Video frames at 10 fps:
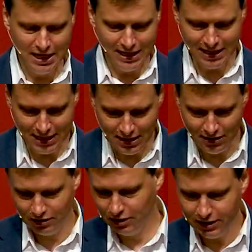
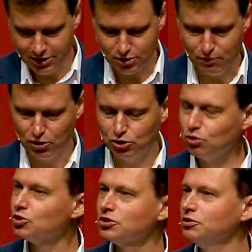He leads me to
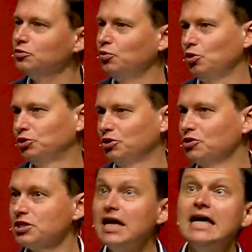still waters.